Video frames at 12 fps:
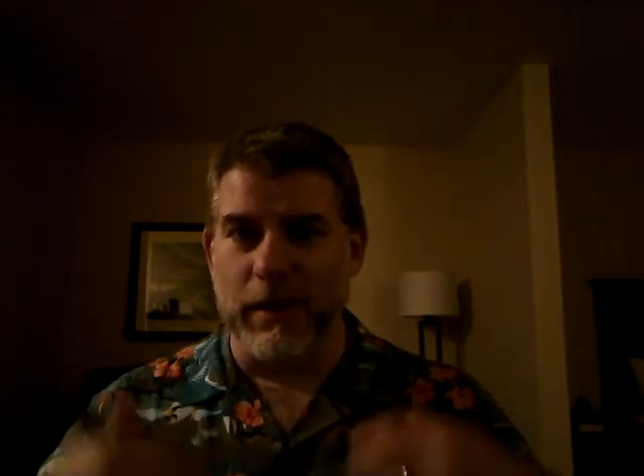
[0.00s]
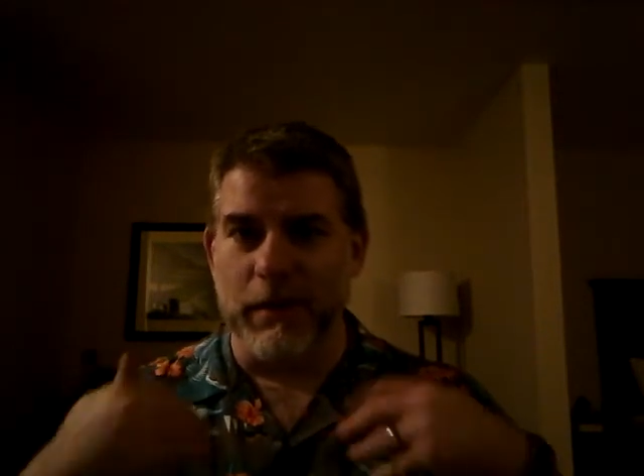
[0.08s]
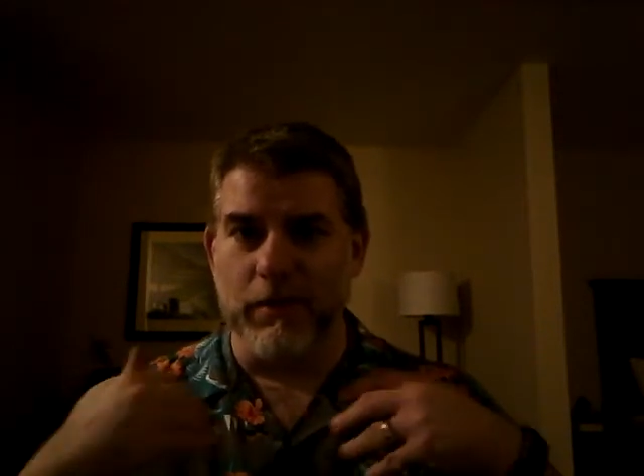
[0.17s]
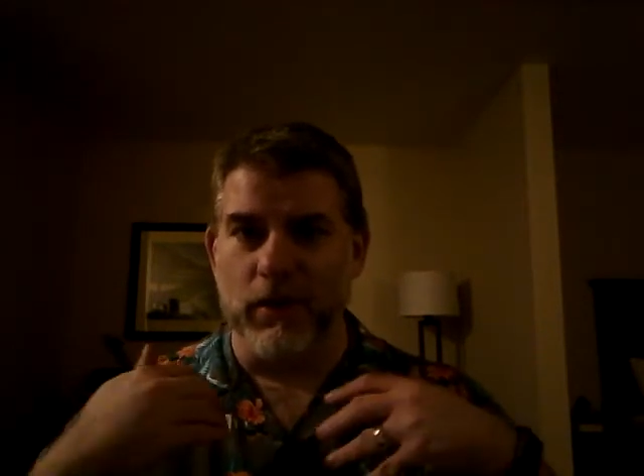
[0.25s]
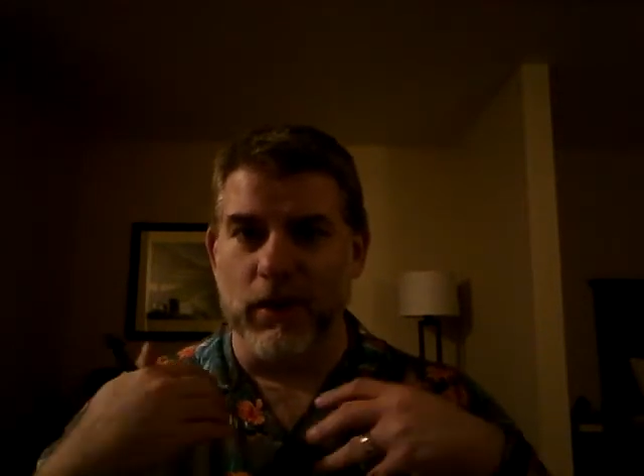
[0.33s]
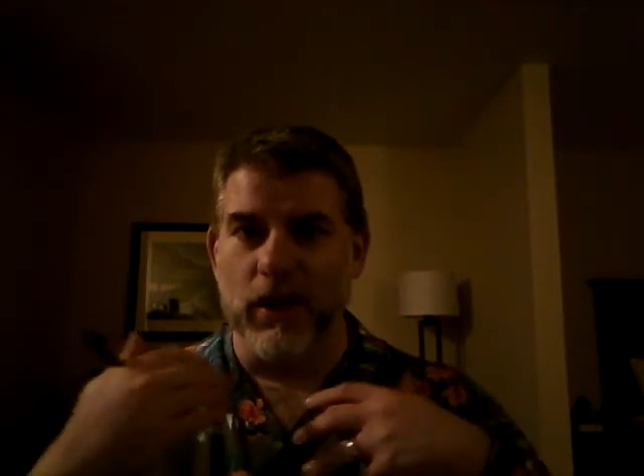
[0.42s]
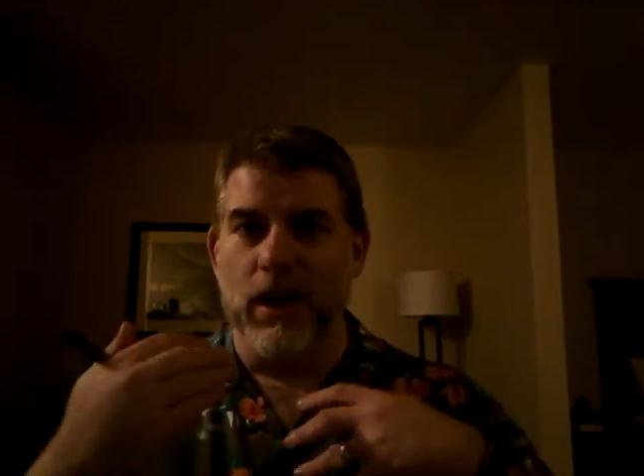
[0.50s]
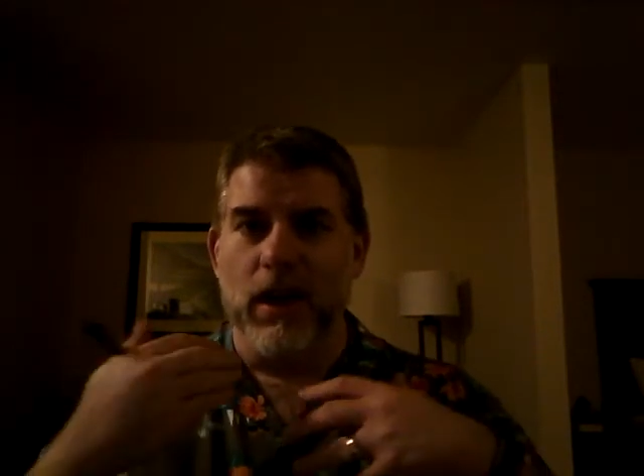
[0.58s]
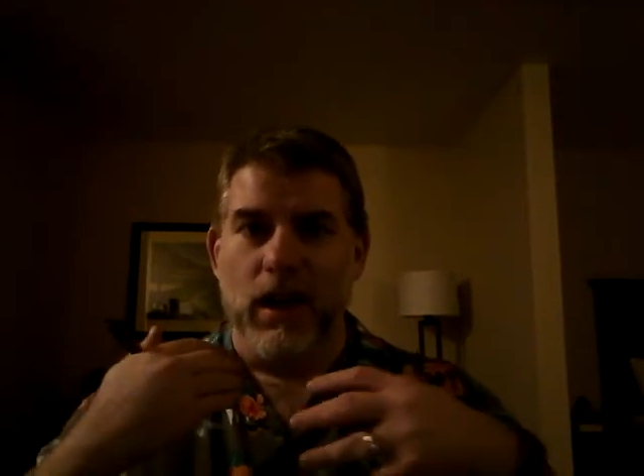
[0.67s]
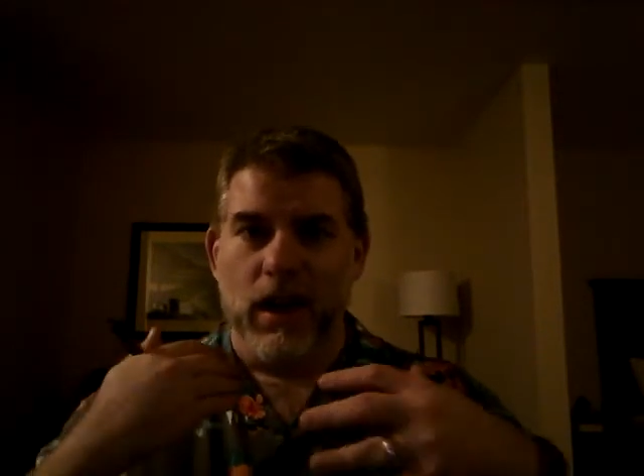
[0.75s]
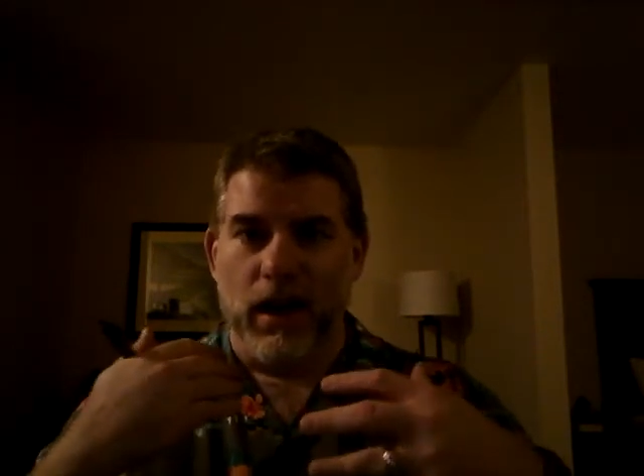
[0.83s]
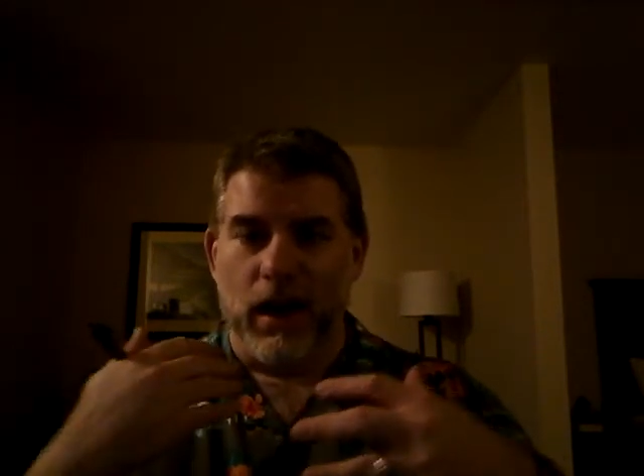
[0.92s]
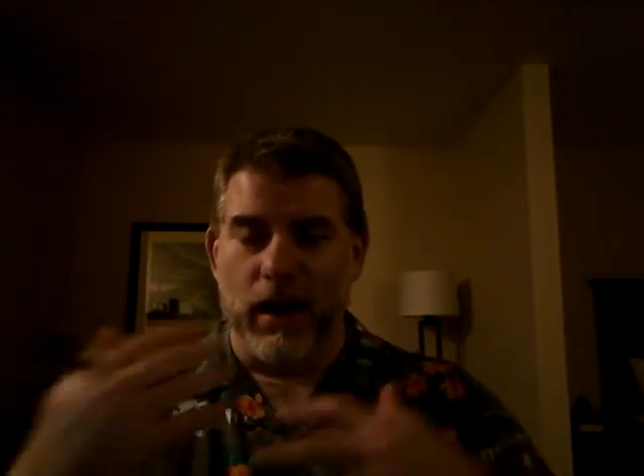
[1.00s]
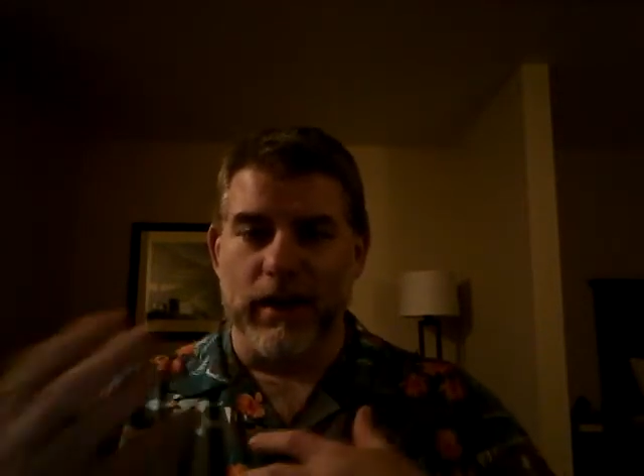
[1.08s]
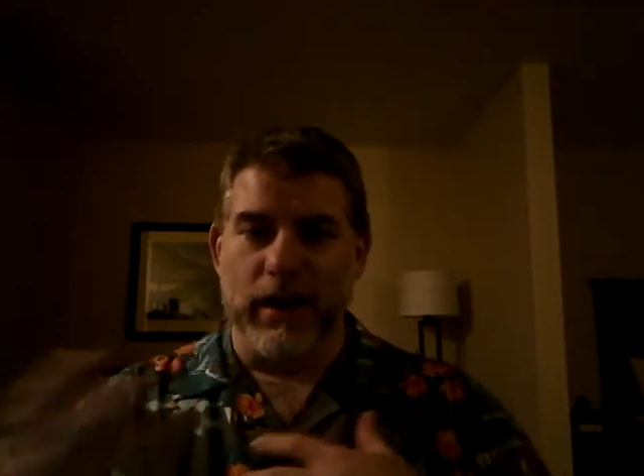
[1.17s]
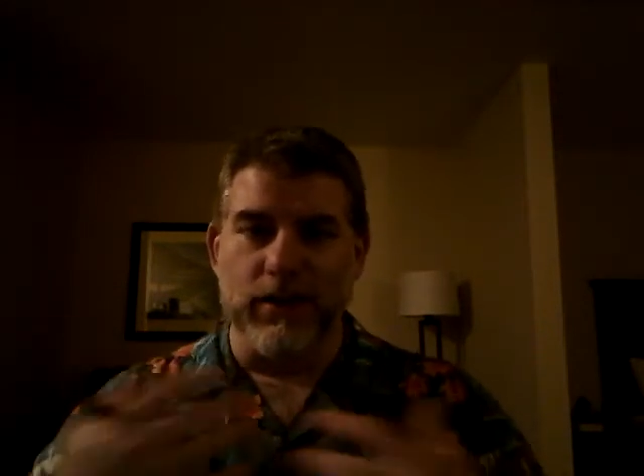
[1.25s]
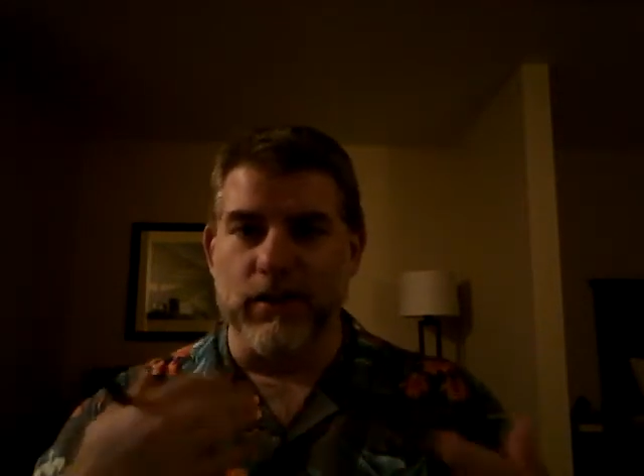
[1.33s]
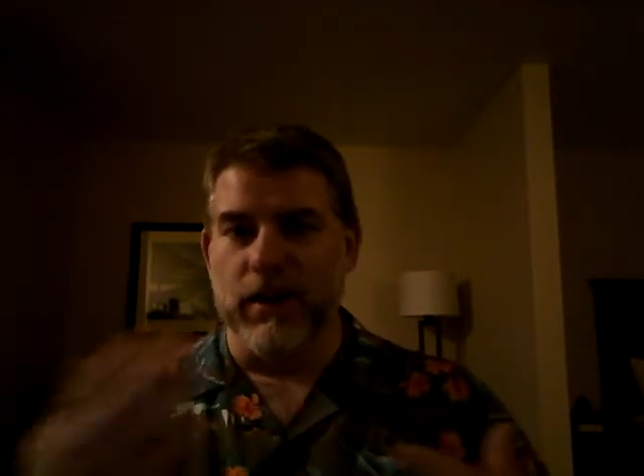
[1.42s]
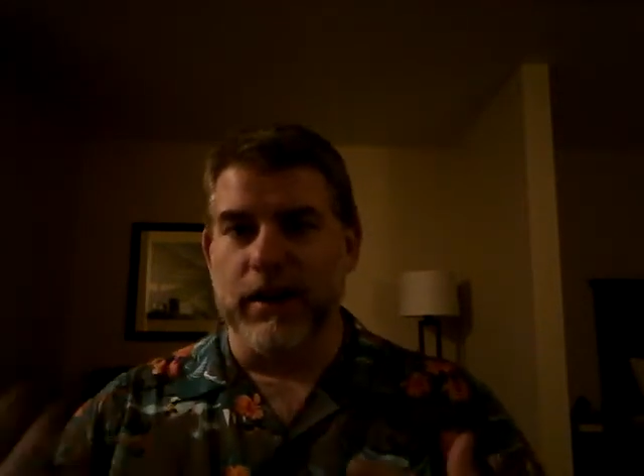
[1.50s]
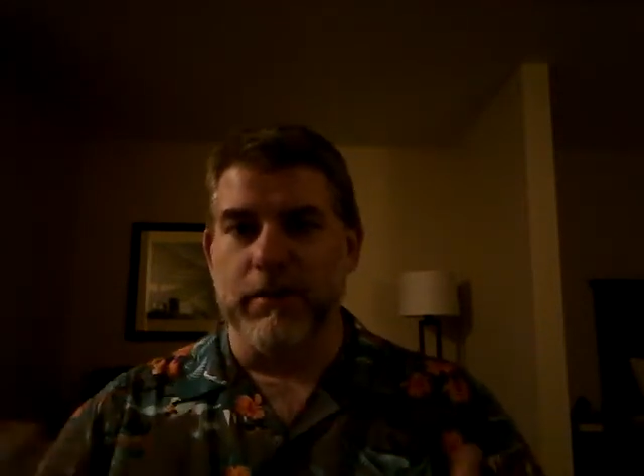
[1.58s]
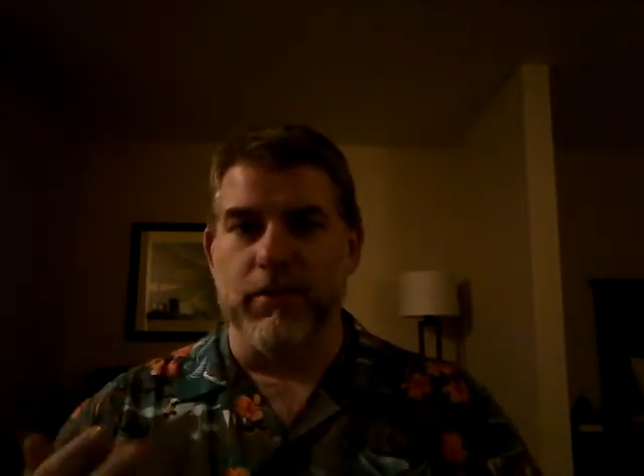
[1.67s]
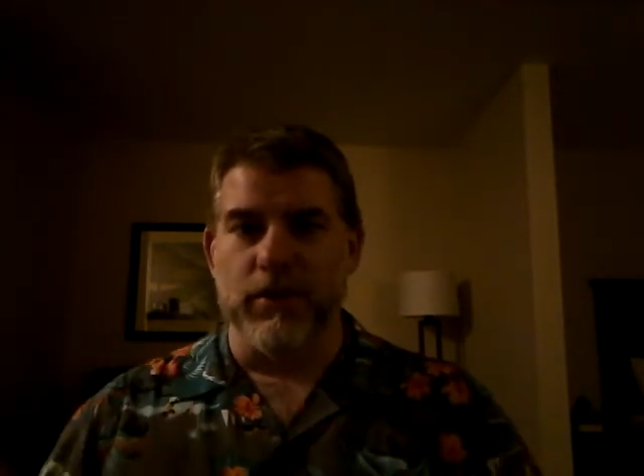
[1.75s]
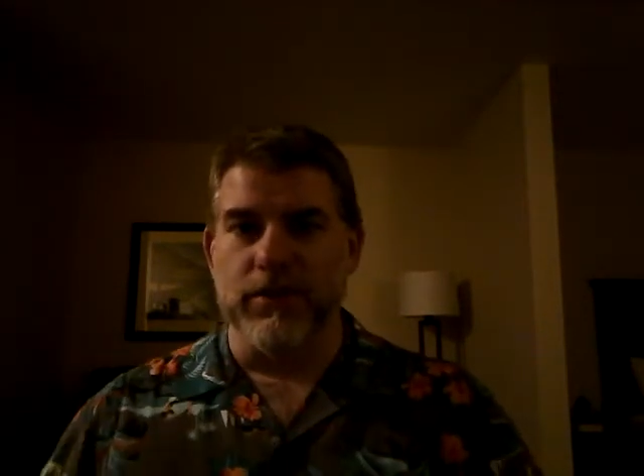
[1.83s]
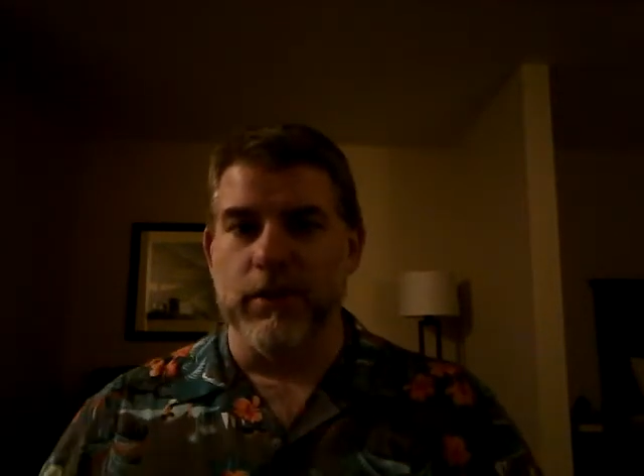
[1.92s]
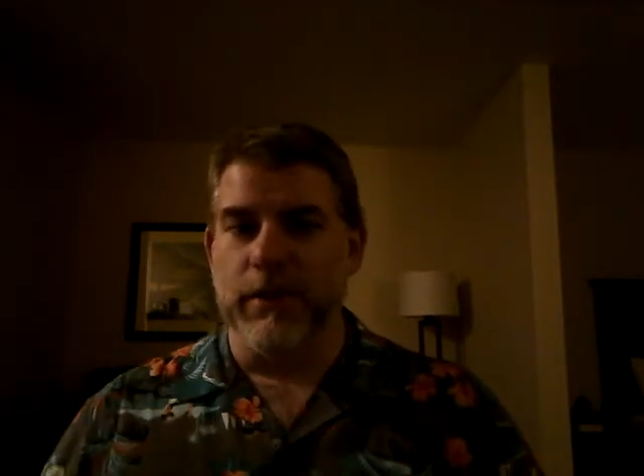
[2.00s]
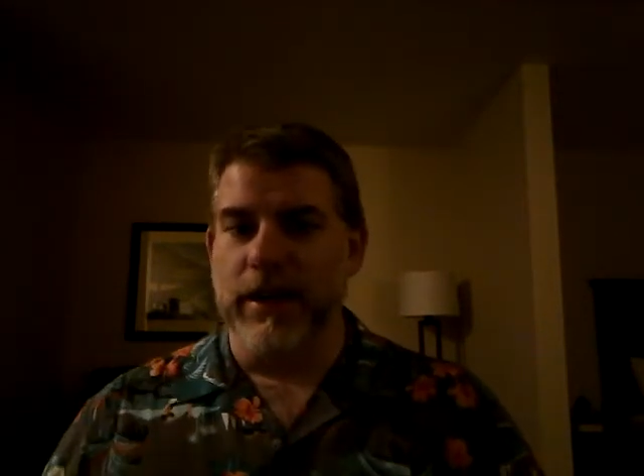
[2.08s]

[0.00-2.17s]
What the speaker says: people on a direct personal